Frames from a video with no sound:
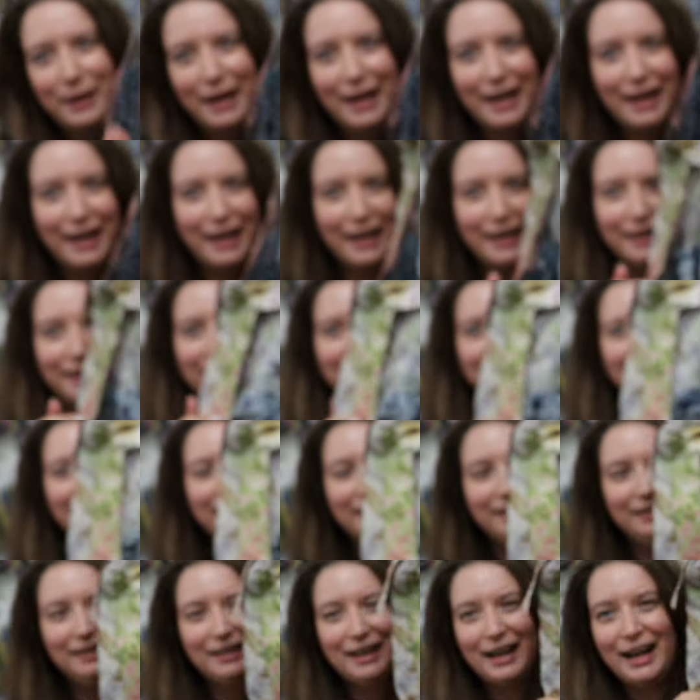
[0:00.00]
bag,
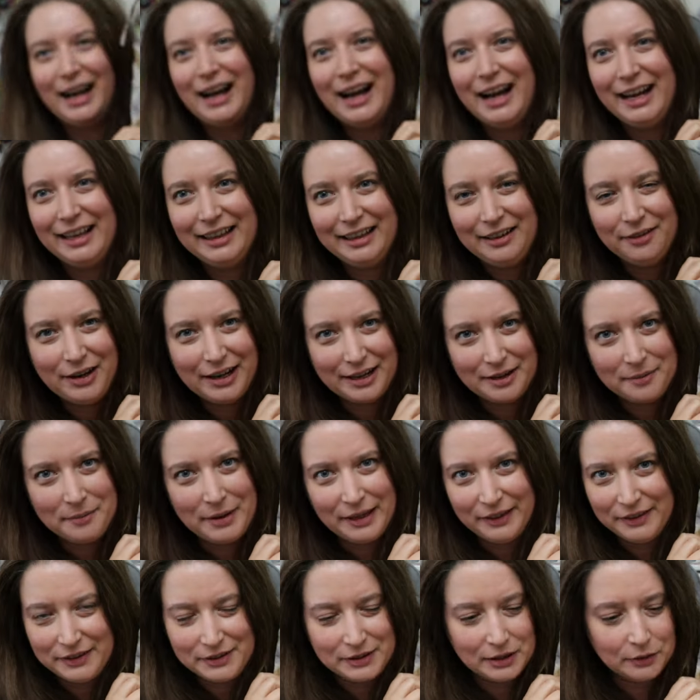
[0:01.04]
I highly
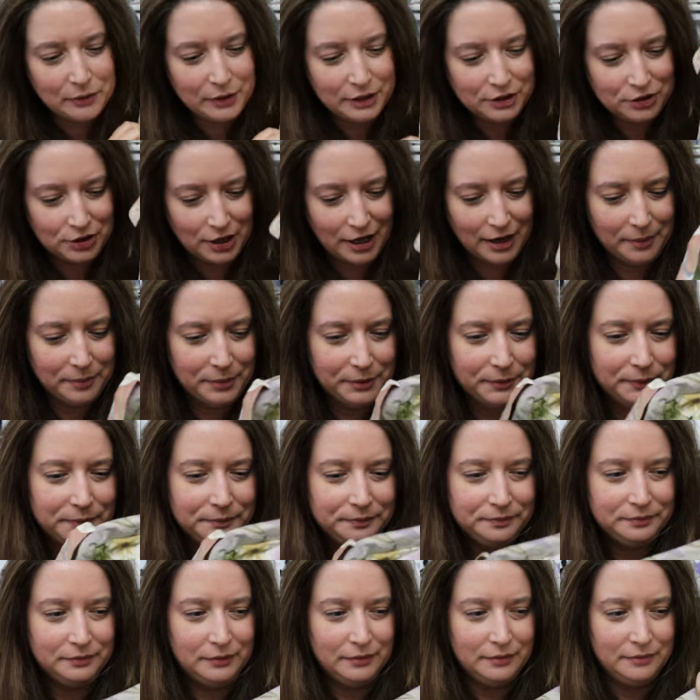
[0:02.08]
recommend The Sewing Shop.
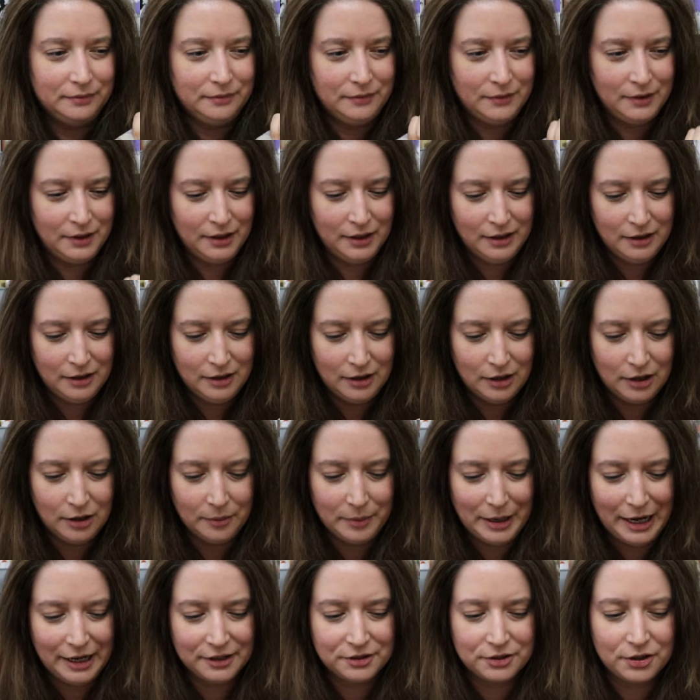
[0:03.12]
Her
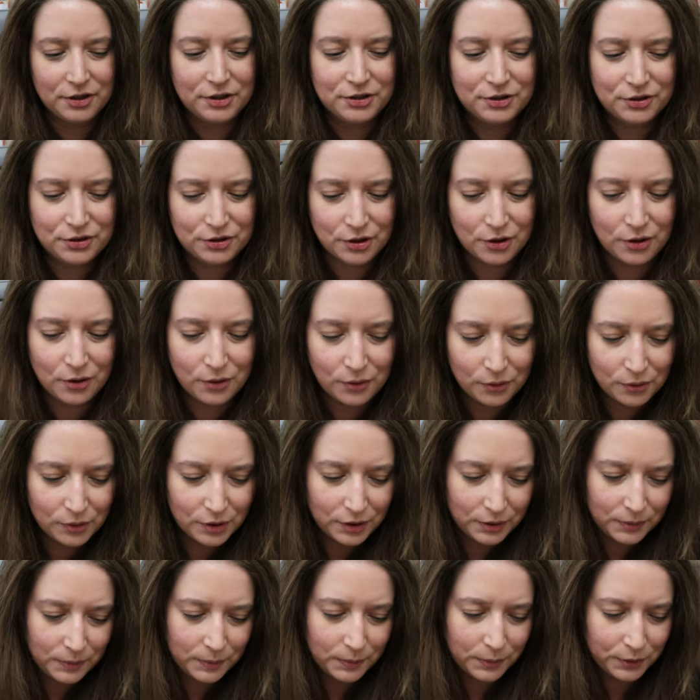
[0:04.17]
bags are so
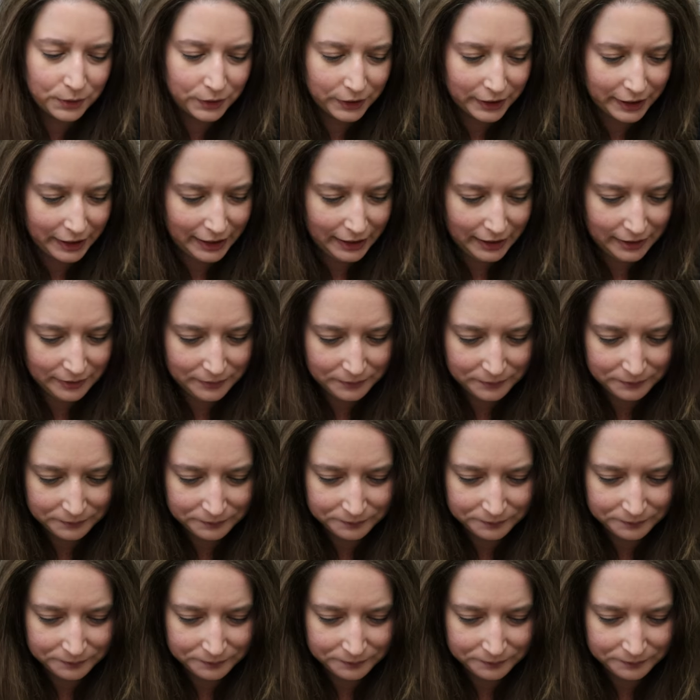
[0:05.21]
pretty.